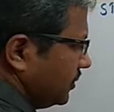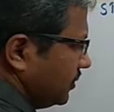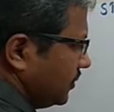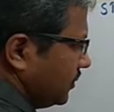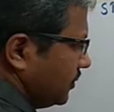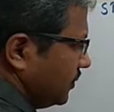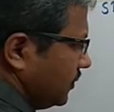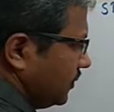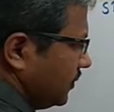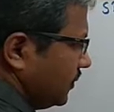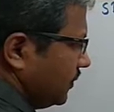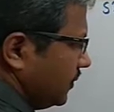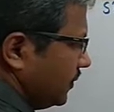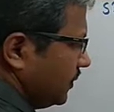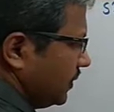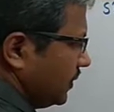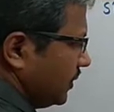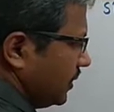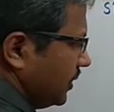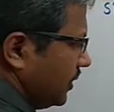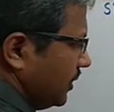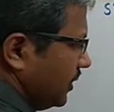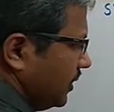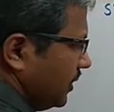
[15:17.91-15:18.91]
so
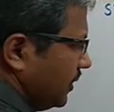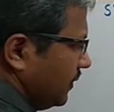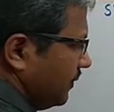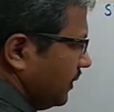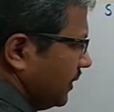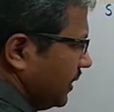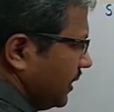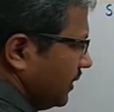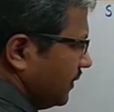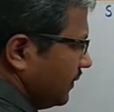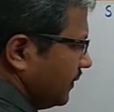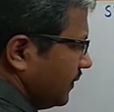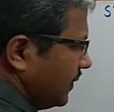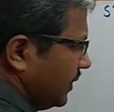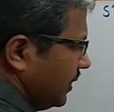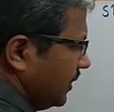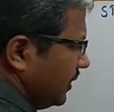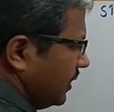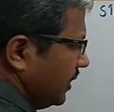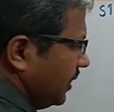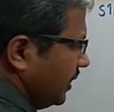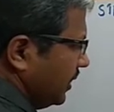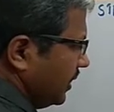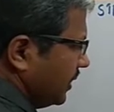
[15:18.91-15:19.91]
here we can see
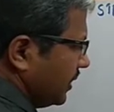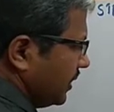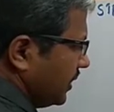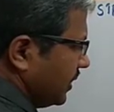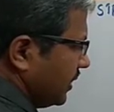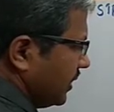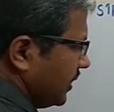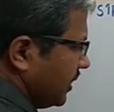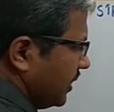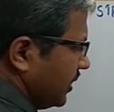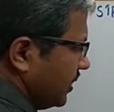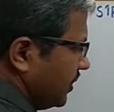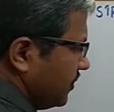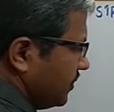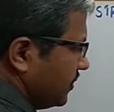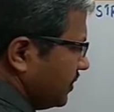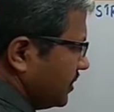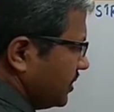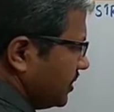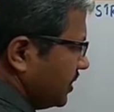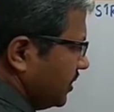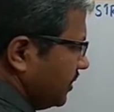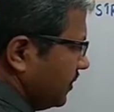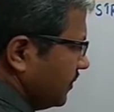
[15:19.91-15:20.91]
the
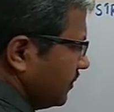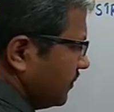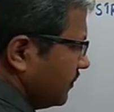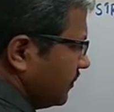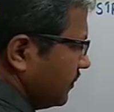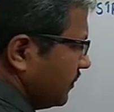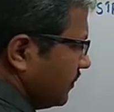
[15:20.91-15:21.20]
nitrogen.